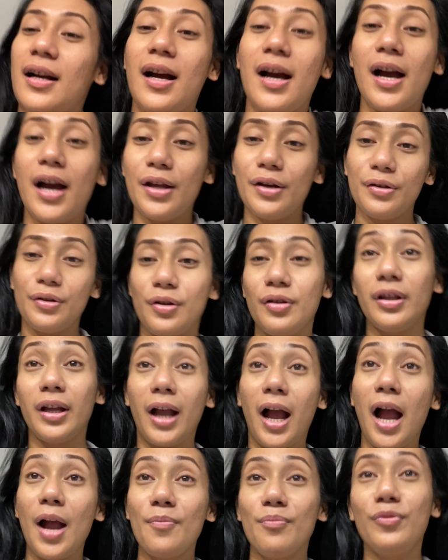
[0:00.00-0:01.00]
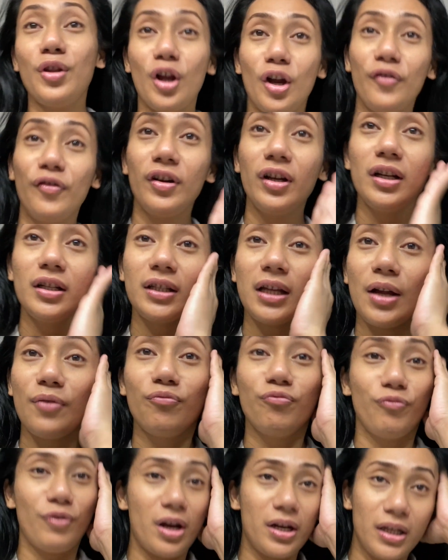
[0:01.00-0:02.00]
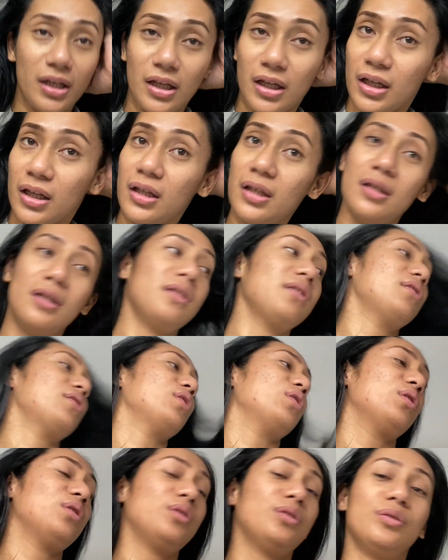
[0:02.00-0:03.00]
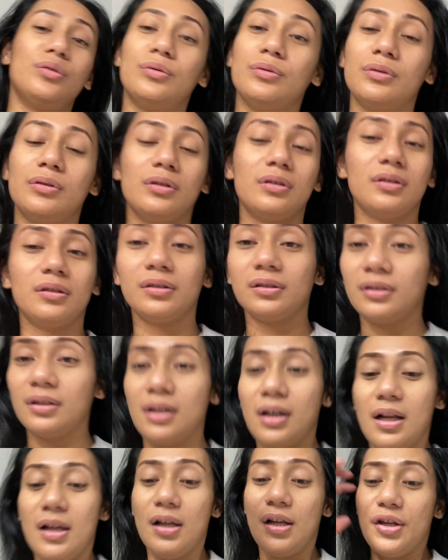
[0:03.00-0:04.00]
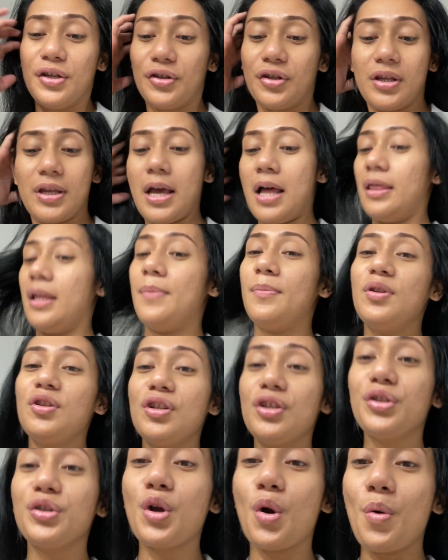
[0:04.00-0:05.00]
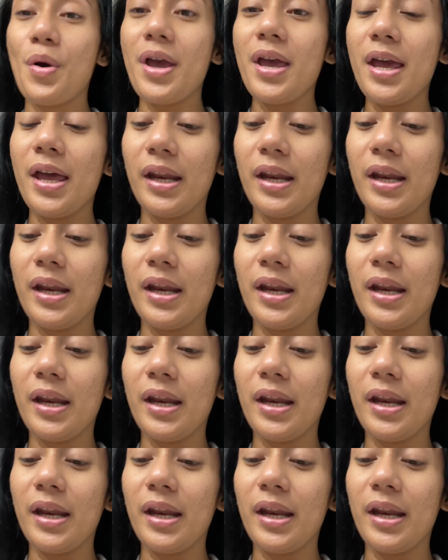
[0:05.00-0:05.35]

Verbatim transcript: I don't know, like I'm nervous, I'm ready. And so, so yeah, let me just go ahead